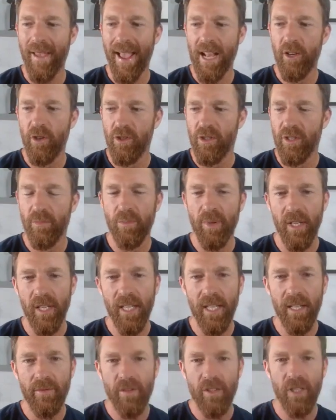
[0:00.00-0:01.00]
values and
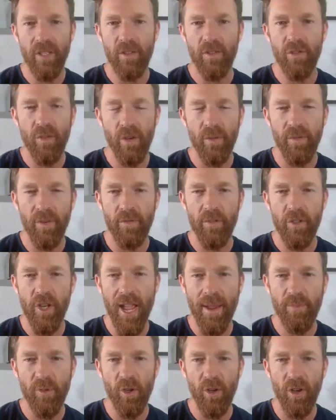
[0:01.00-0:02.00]
beliefs that sort of have
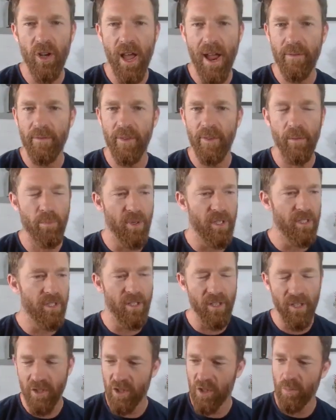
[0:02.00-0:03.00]
shaped your life in
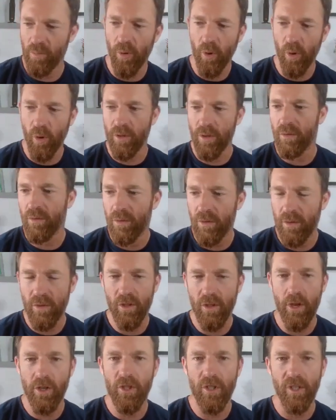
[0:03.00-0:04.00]
business, sport,
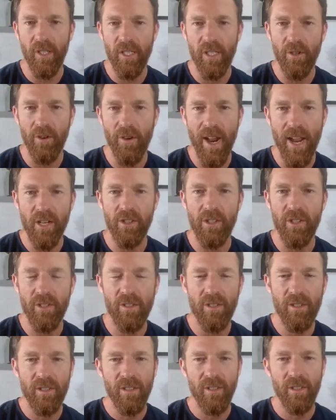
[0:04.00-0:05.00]
social
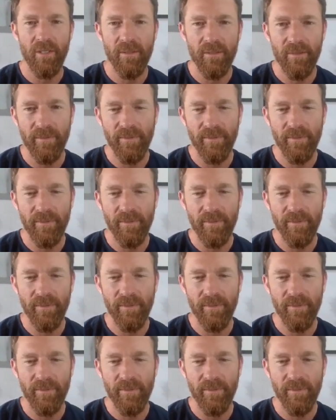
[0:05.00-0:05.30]
interactions?